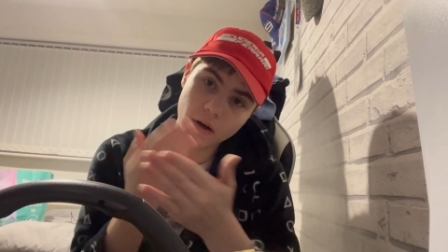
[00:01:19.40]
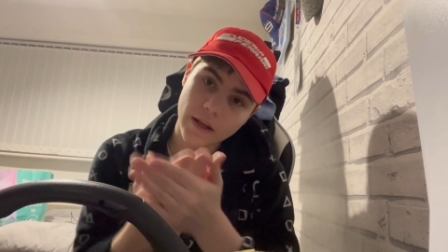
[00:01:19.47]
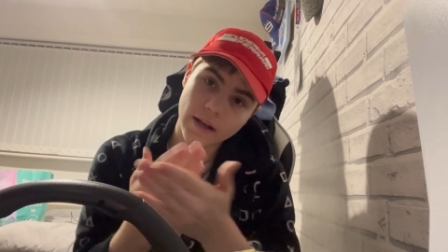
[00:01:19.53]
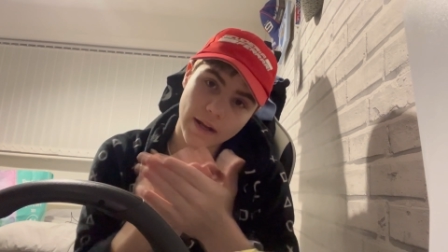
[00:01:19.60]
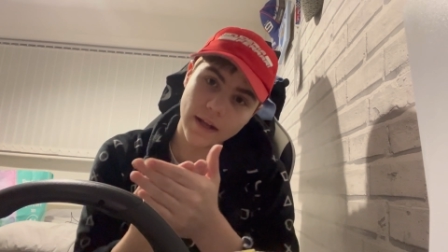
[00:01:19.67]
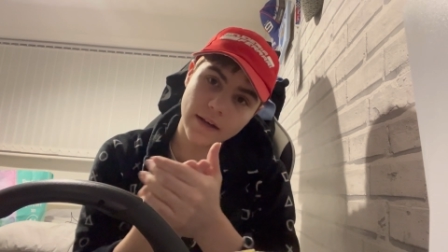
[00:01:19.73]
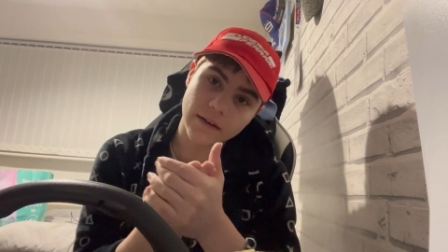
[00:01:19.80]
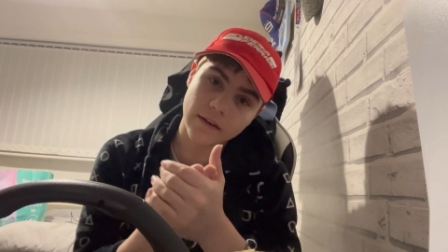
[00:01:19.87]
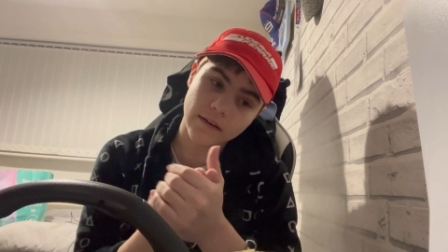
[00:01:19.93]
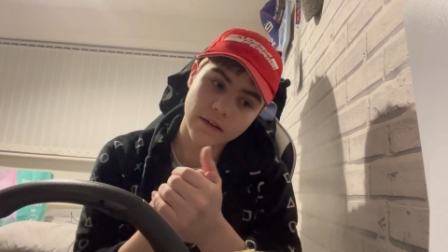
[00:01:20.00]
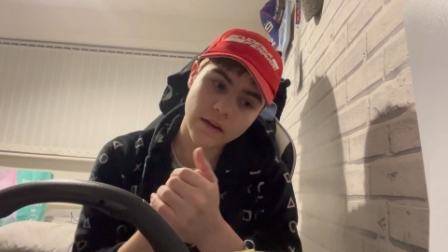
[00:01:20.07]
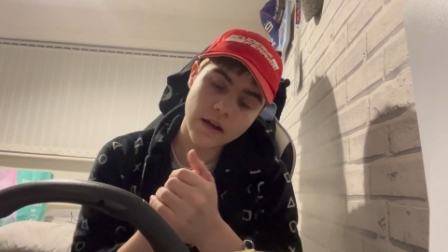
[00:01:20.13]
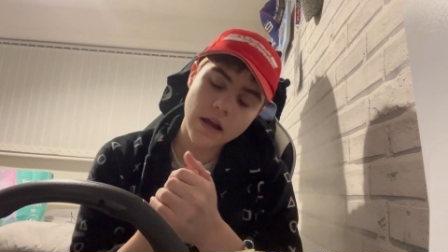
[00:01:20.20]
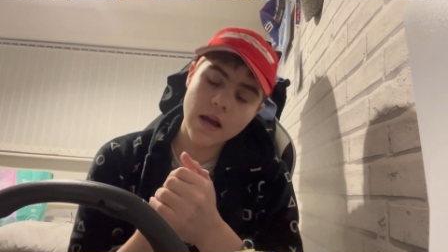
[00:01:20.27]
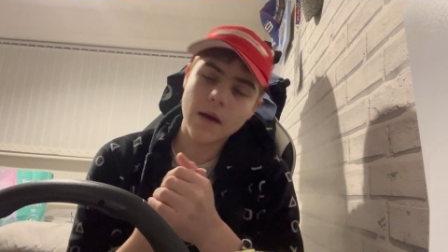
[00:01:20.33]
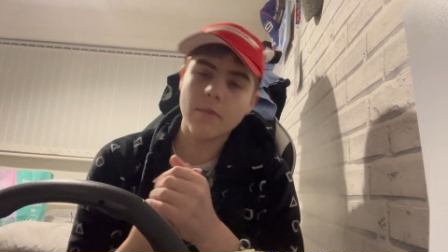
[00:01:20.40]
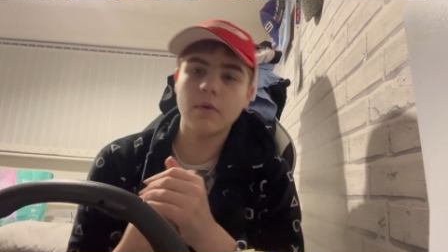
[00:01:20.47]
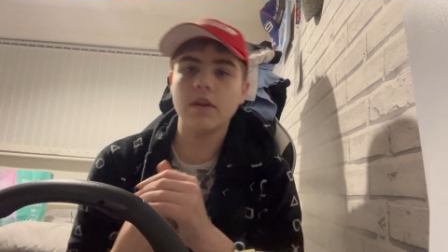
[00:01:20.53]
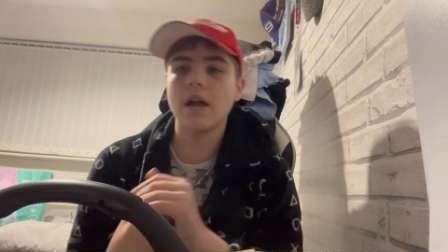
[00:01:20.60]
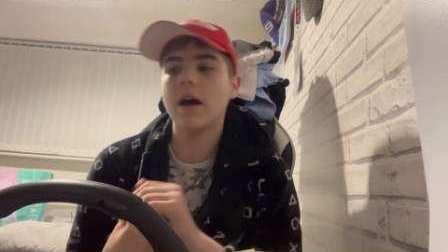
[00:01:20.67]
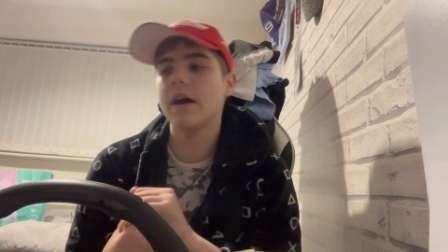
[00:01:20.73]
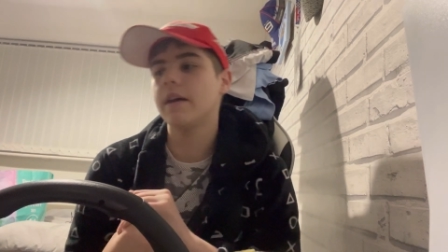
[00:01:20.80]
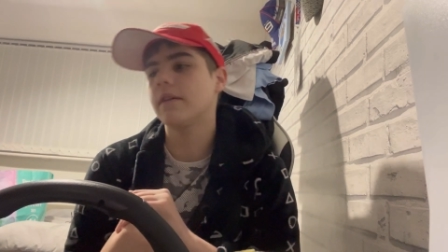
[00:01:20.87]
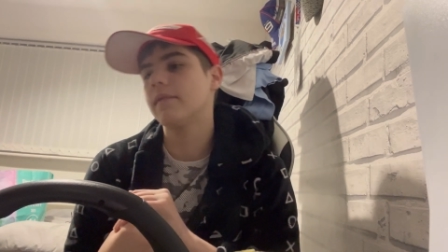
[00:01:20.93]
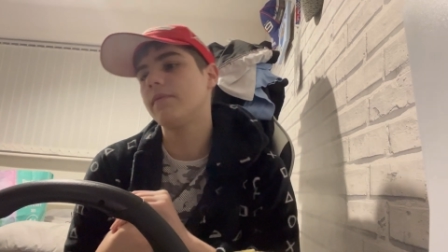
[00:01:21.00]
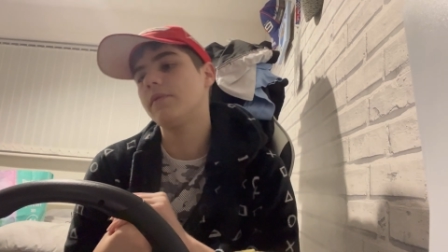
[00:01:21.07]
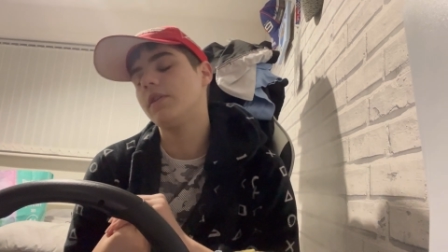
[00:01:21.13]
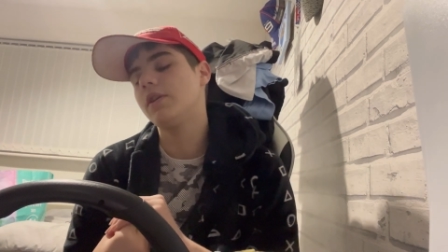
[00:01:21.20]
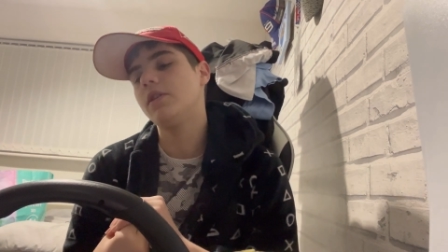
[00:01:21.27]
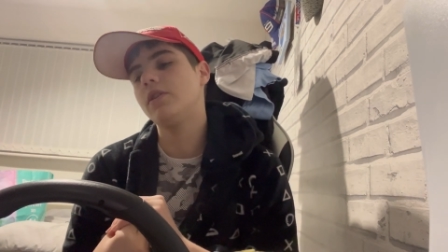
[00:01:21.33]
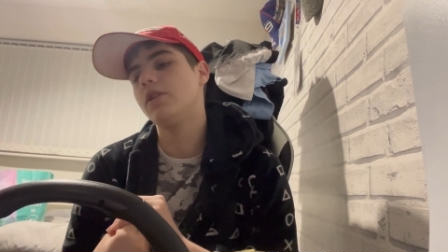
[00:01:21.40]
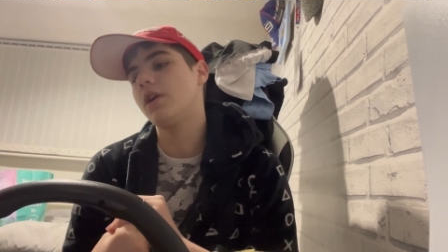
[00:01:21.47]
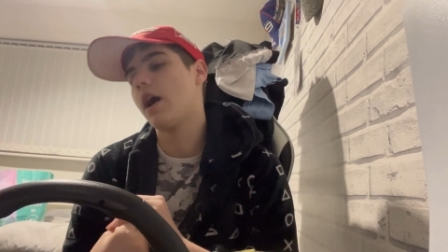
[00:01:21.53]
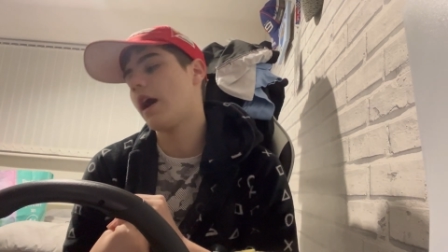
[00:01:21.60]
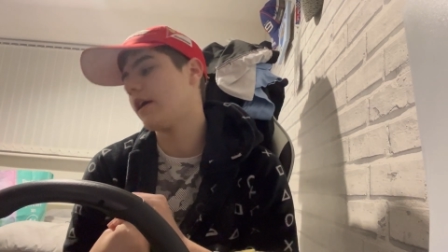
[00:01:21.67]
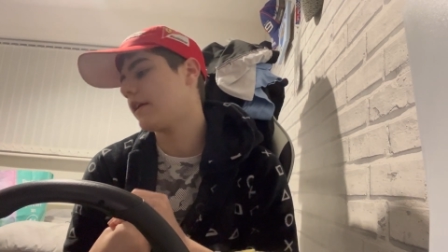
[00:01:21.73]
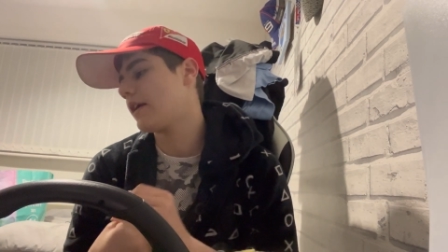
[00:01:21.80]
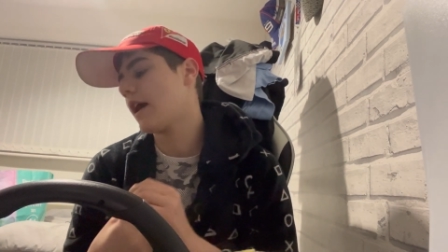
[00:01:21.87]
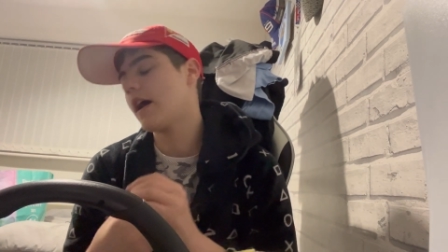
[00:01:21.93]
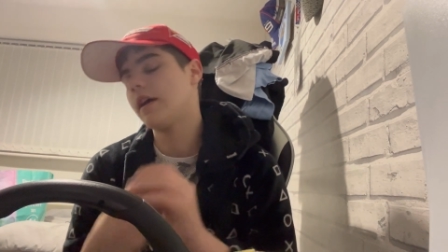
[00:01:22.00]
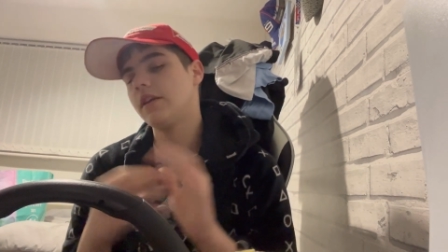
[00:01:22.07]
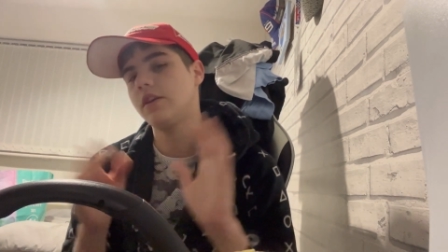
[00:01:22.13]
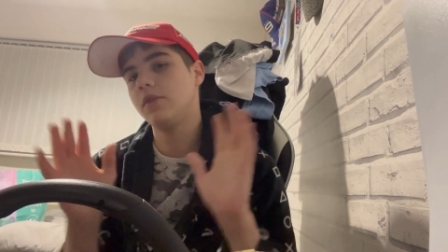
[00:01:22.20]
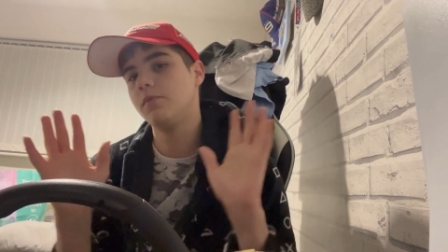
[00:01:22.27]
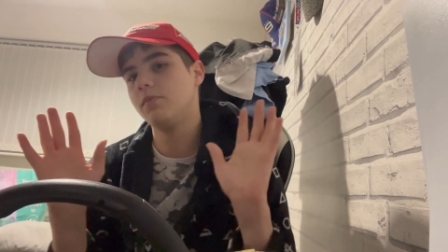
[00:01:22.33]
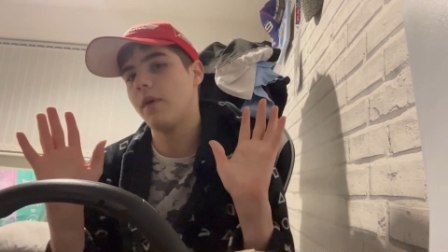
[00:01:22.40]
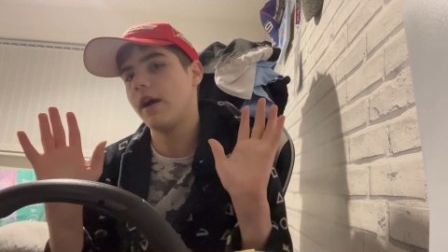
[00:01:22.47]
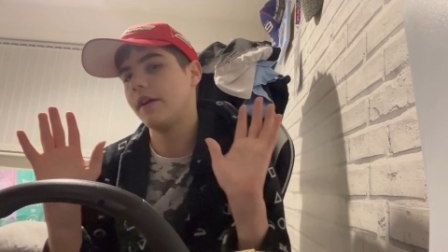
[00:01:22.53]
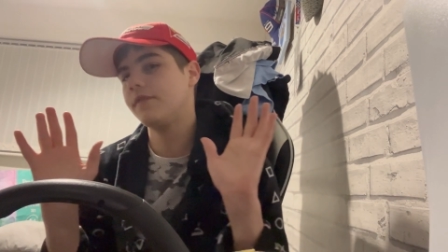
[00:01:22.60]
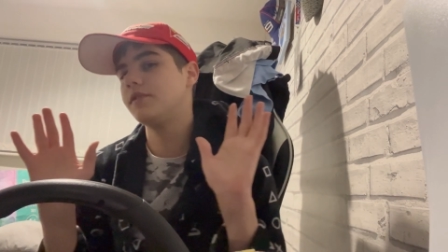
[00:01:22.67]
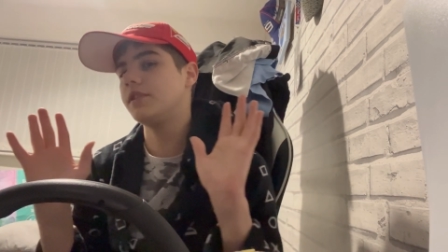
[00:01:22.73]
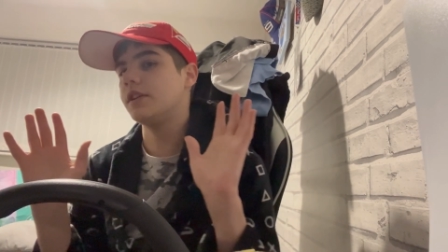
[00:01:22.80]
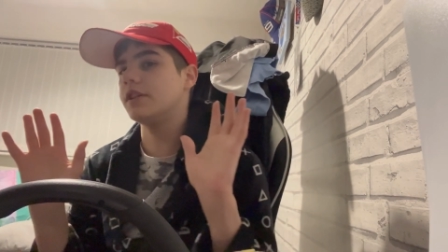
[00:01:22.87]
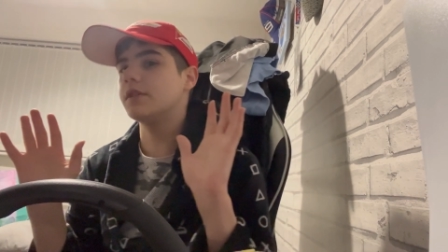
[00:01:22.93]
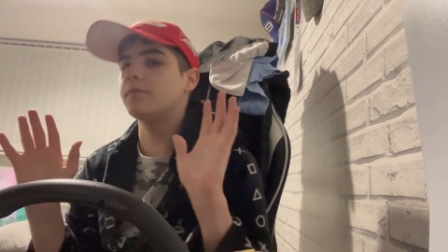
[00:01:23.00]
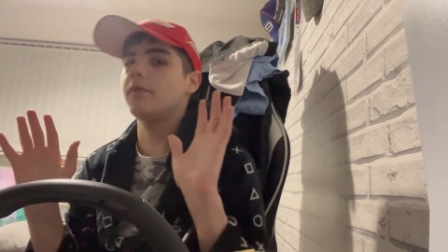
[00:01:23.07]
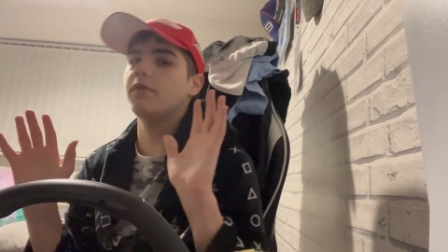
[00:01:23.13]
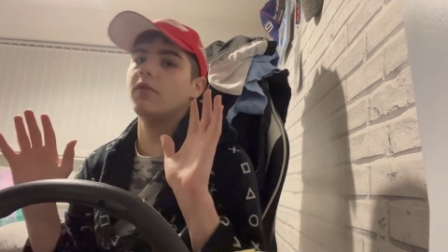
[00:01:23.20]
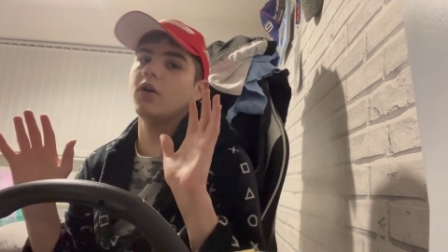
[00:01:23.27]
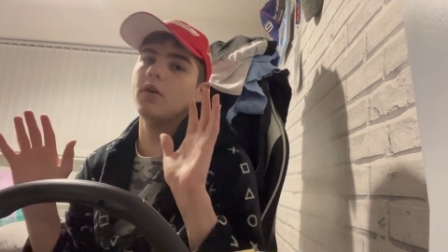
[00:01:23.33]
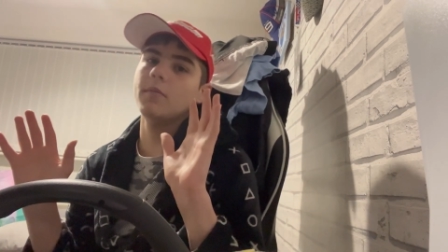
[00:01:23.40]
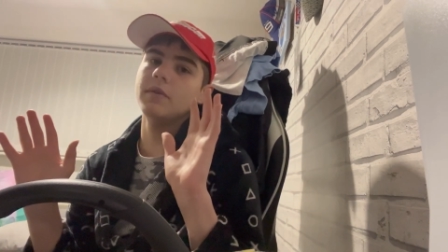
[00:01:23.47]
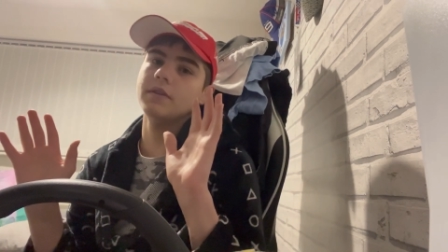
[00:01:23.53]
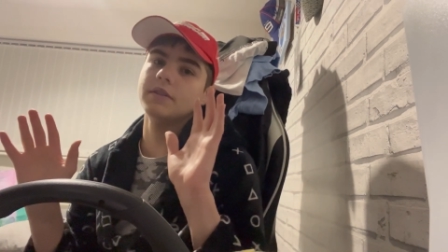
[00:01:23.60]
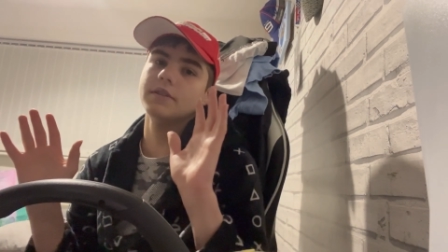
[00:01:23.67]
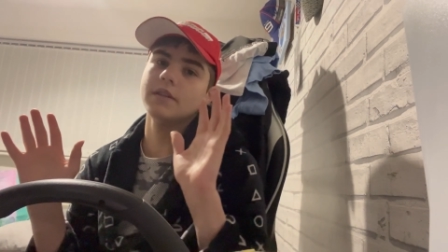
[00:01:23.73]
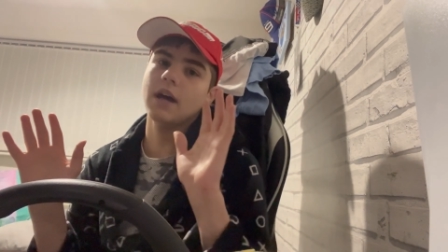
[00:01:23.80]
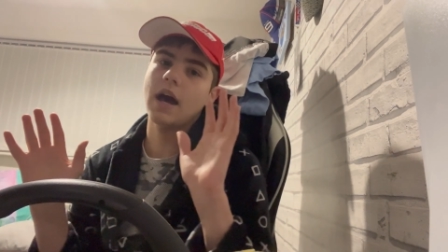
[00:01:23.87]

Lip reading: it in. But, like, I get you might have seen his performance